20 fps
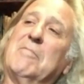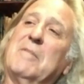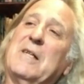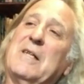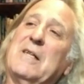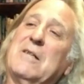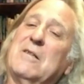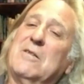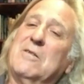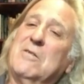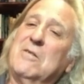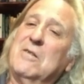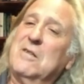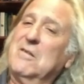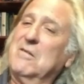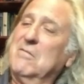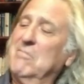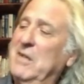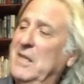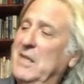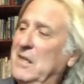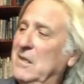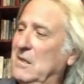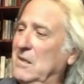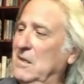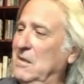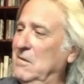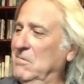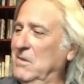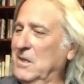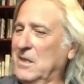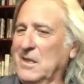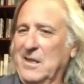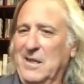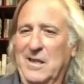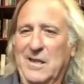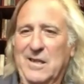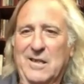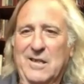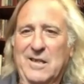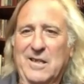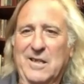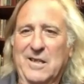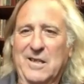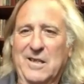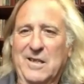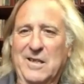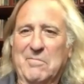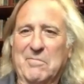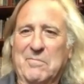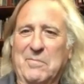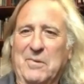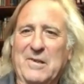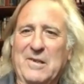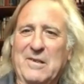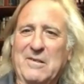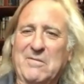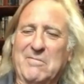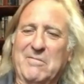As soon as we get done with the editing part,